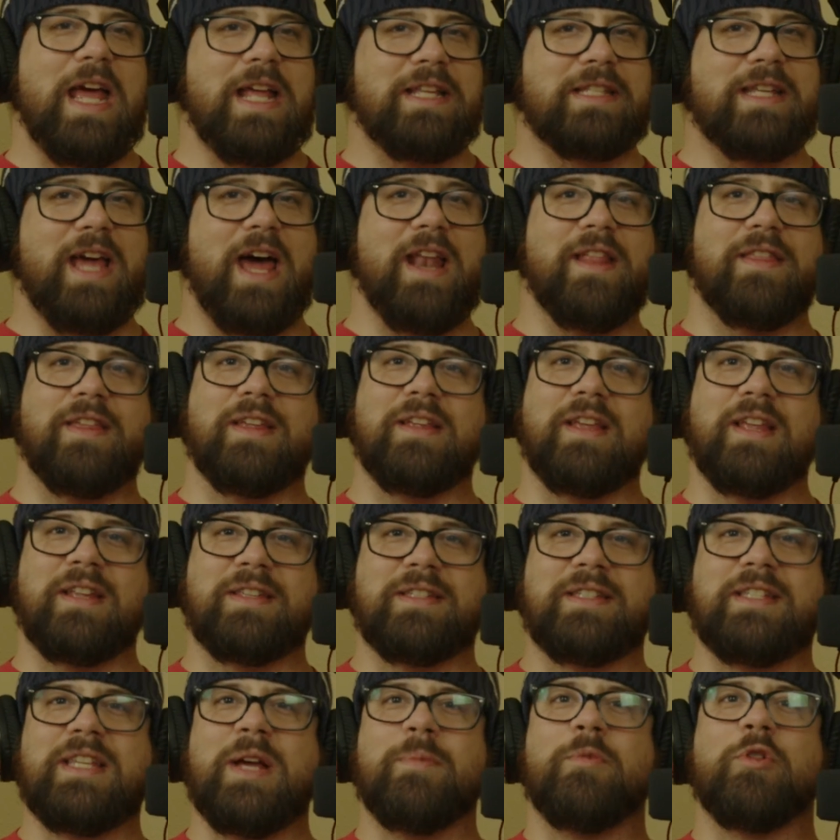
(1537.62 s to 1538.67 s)
It's kind of a
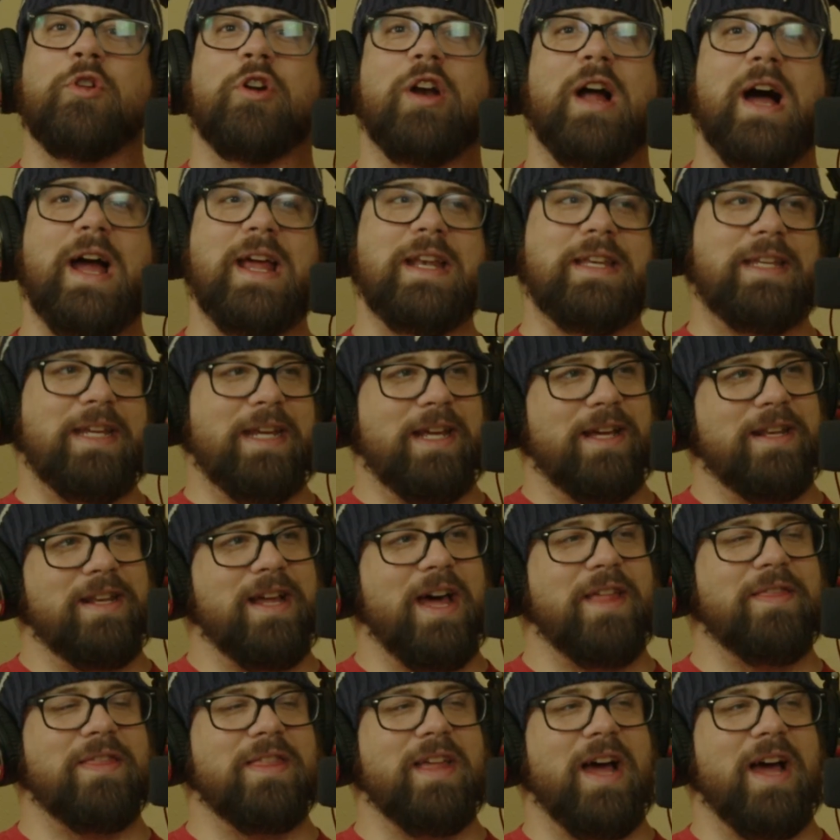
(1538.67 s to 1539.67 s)
similar idea, not